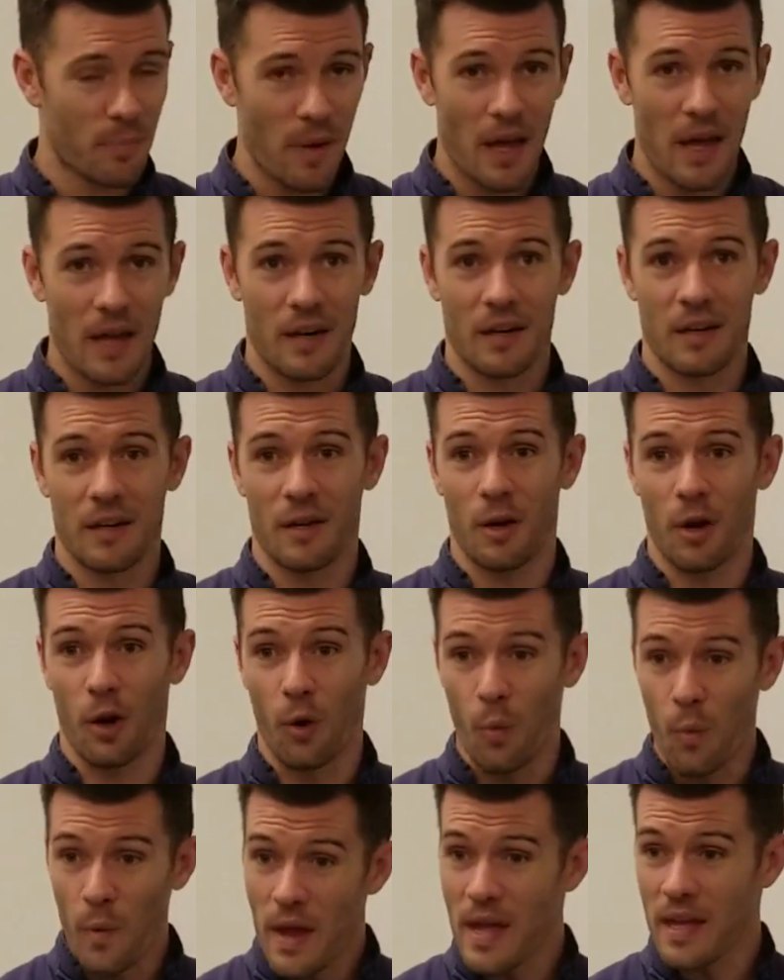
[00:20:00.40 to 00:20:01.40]
work and
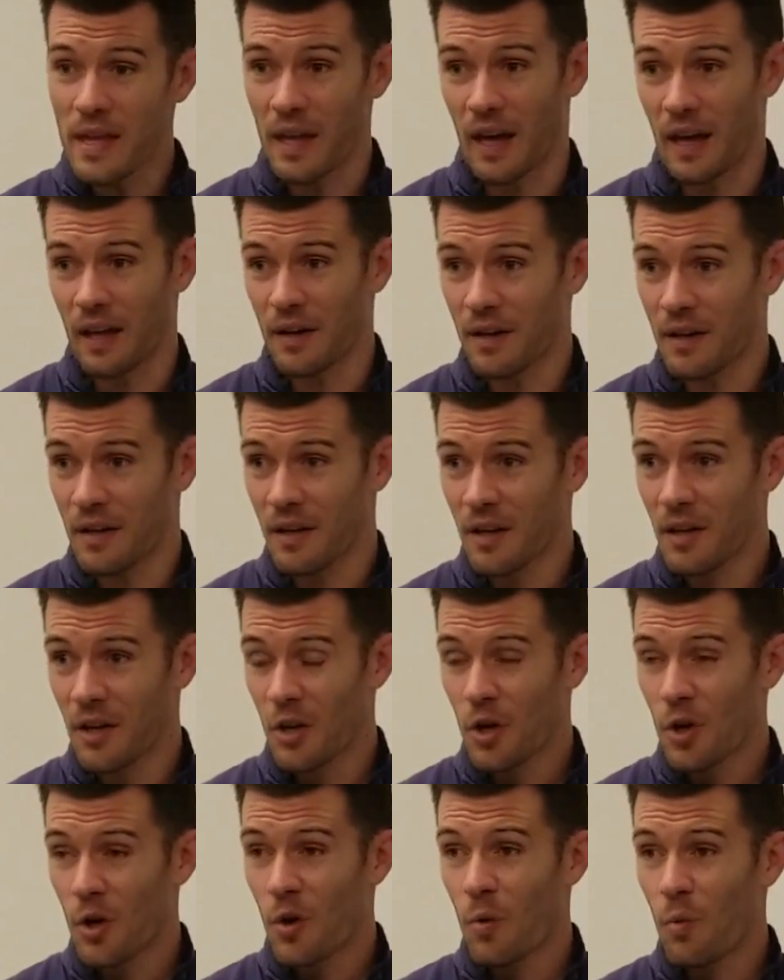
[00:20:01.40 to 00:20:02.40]
you're not having to deal
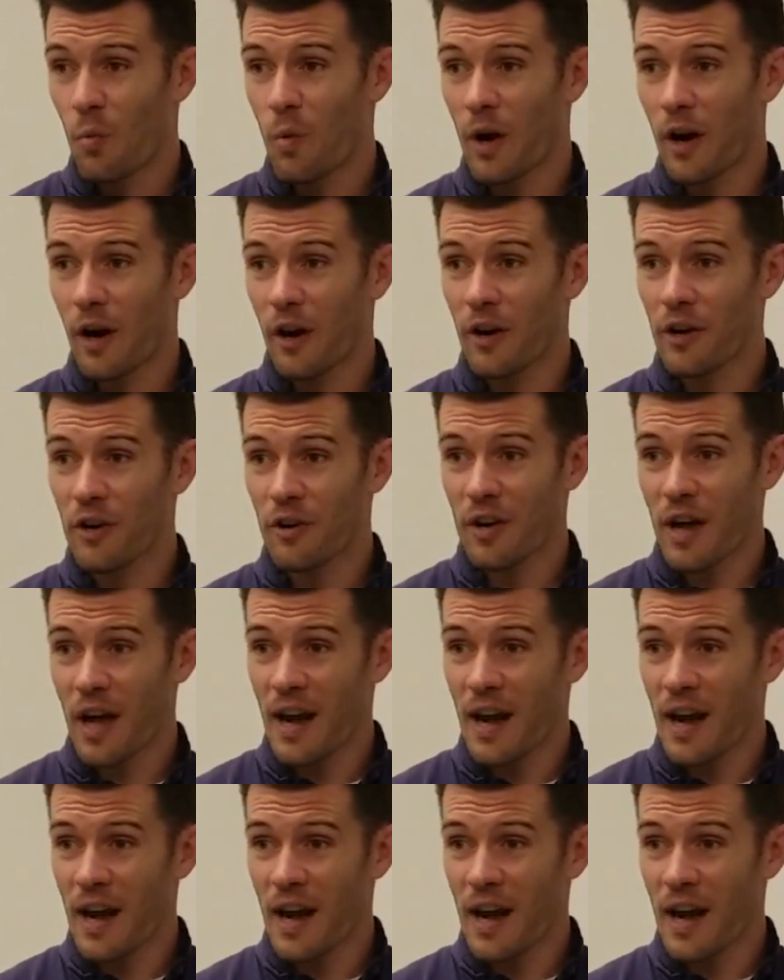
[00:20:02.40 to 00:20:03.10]
with jerks.